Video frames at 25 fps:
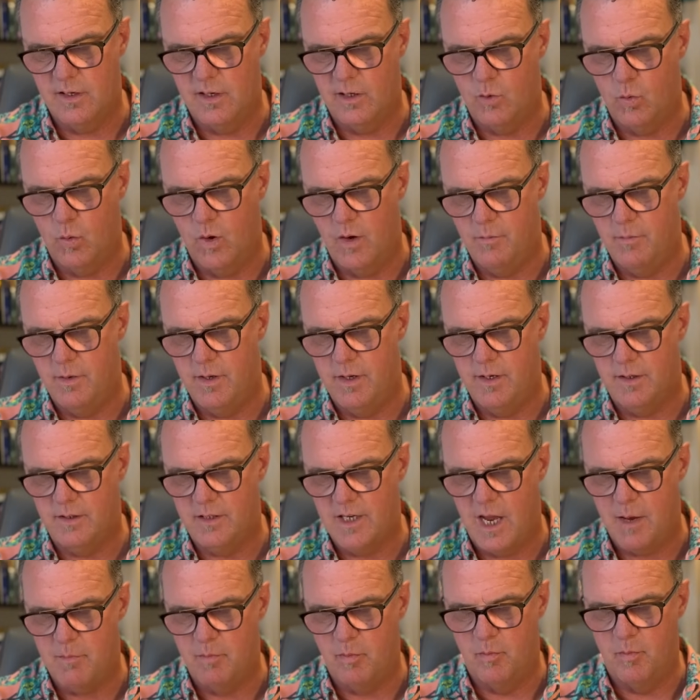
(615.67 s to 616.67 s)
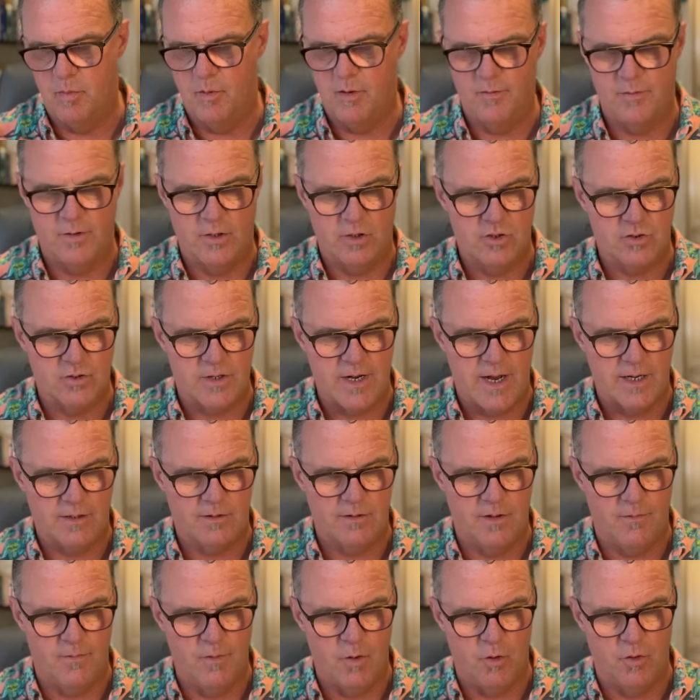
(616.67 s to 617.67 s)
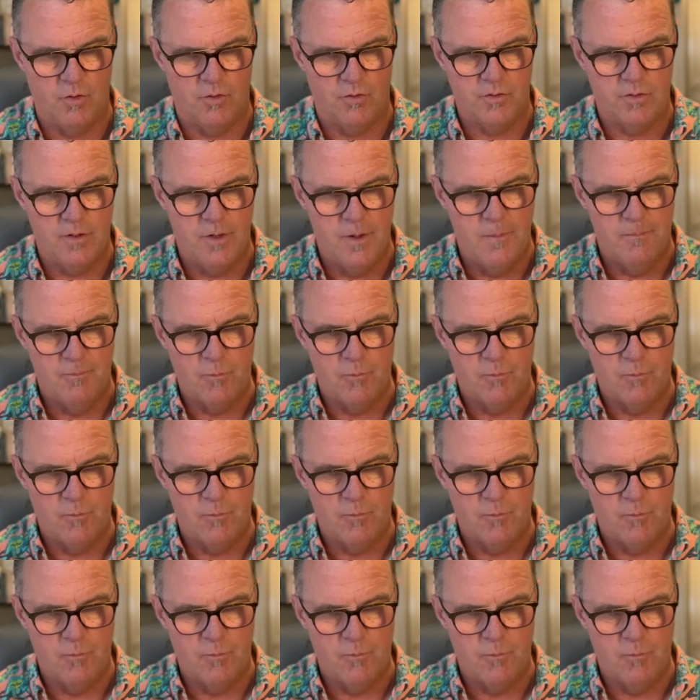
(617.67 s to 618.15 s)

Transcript: equipment capable of extracting those